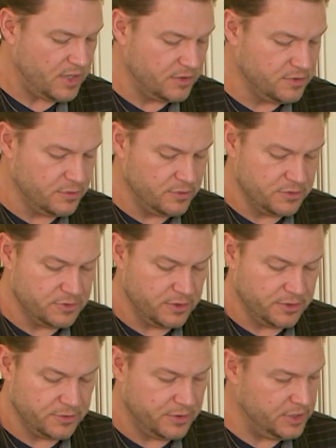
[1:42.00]
So those are
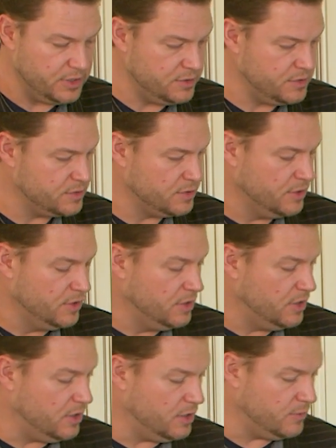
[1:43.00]
our ingredients.
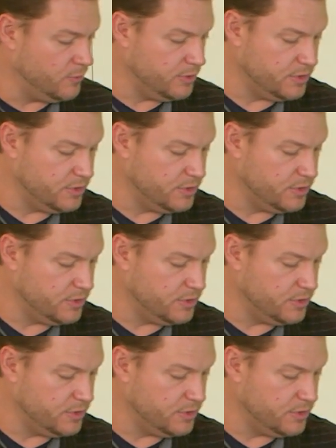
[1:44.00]
We're